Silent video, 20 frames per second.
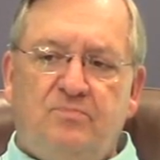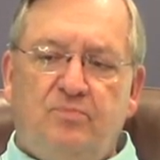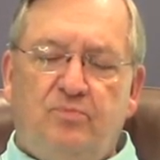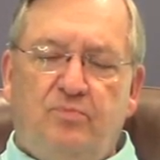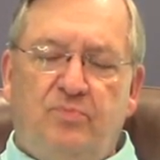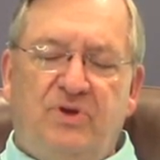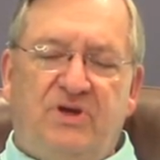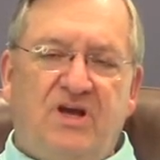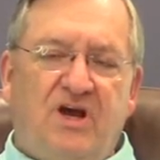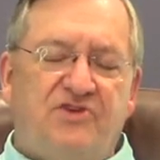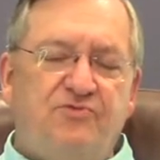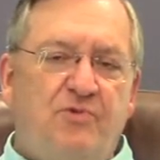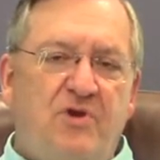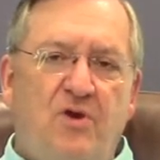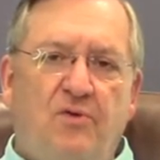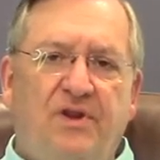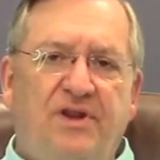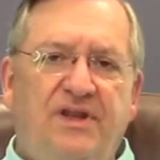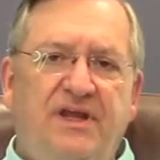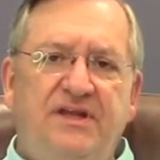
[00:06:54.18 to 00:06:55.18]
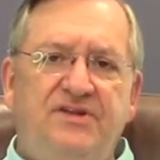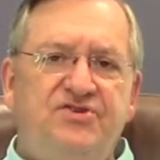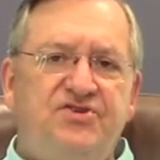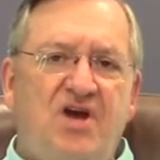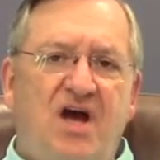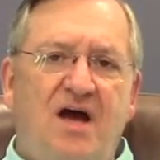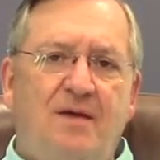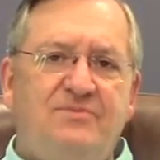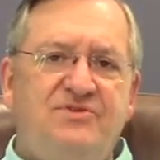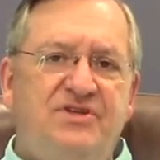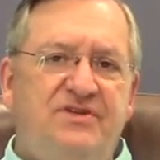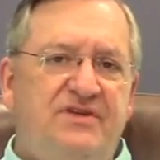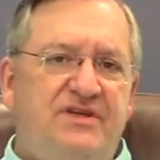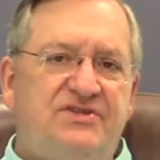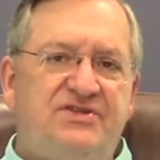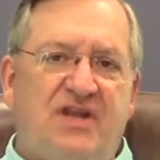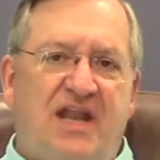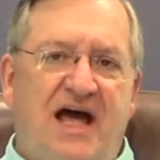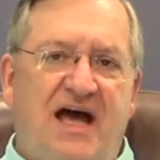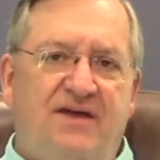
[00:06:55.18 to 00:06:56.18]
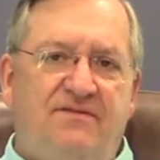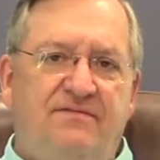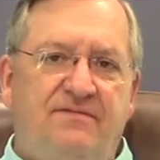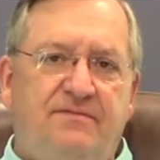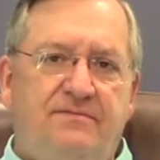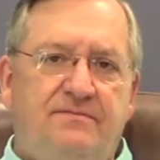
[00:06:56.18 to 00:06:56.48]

Because we only need jobs in this life.